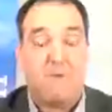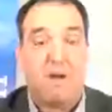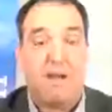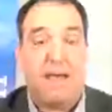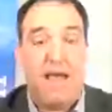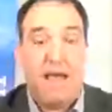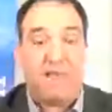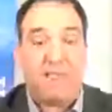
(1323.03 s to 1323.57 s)
I'm
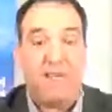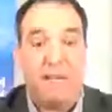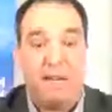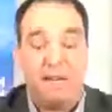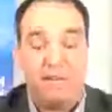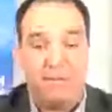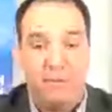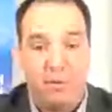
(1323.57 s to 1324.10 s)
not
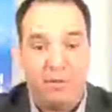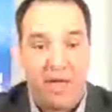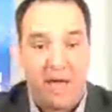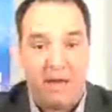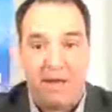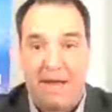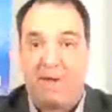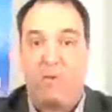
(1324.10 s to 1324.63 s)
advocating for
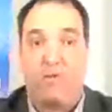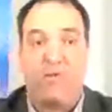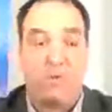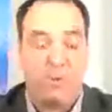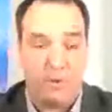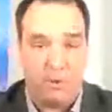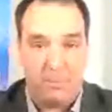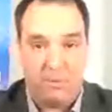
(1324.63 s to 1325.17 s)
that. I don't
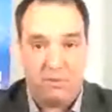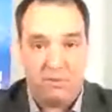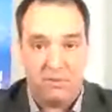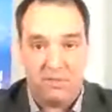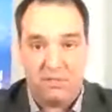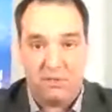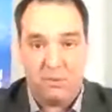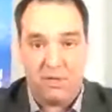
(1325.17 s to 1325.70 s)
know your
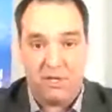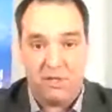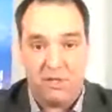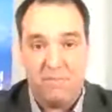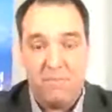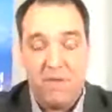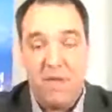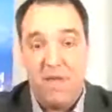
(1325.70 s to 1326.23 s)
personal
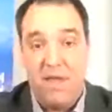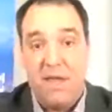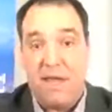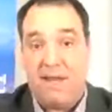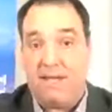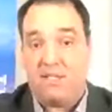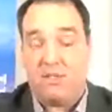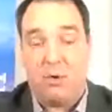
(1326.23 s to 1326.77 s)
situation.
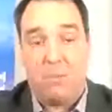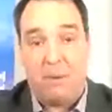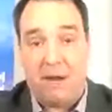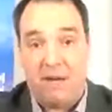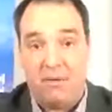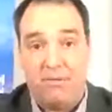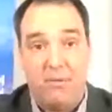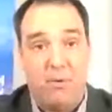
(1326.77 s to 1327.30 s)
And as a
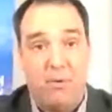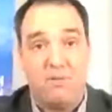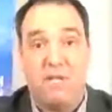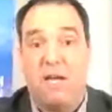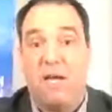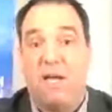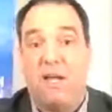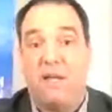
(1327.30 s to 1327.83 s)
reminder, folks,
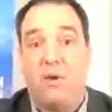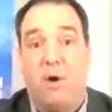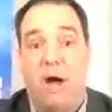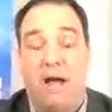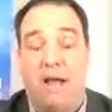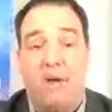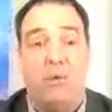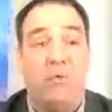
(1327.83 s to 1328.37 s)
you know,
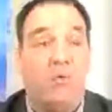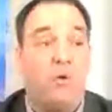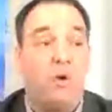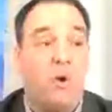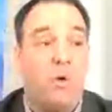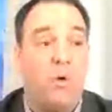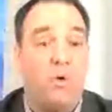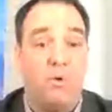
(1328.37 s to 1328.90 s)
I don't
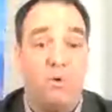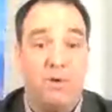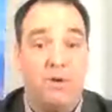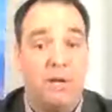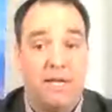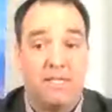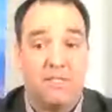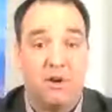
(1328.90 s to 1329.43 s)
know who
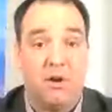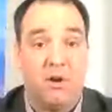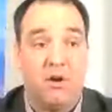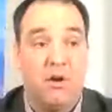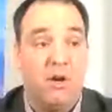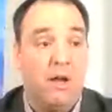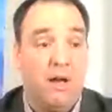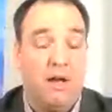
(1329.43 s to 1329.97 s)
you guys
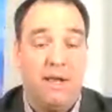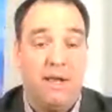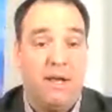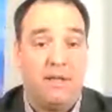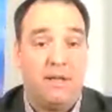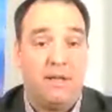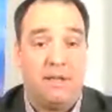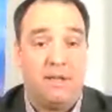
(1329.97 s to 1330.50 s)
are.
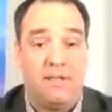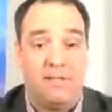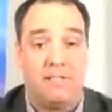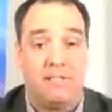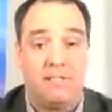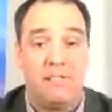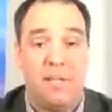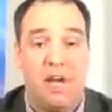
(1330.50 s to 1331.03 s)

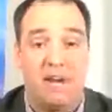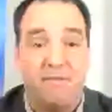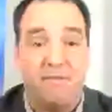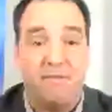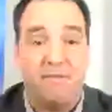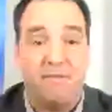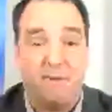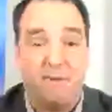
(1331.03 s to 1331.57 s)
This is not
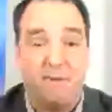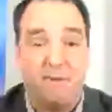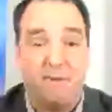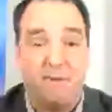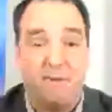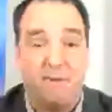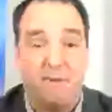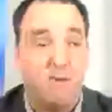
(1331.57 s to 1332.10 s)
investment
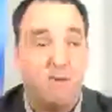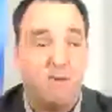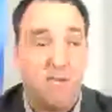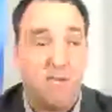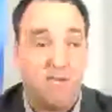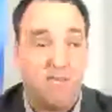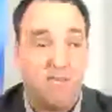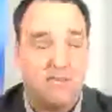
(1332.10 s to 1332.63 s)
advice. So do not
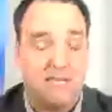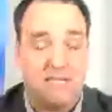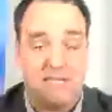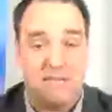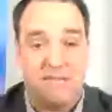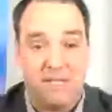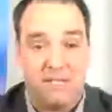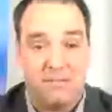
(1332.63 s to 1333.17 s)
take this as
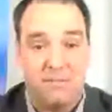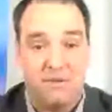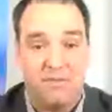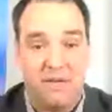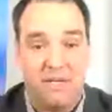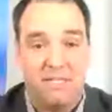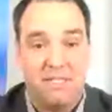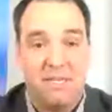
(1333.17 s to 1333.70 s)
investment
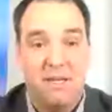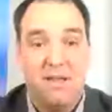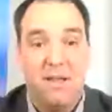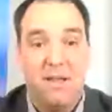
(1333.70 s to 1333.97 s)
advice.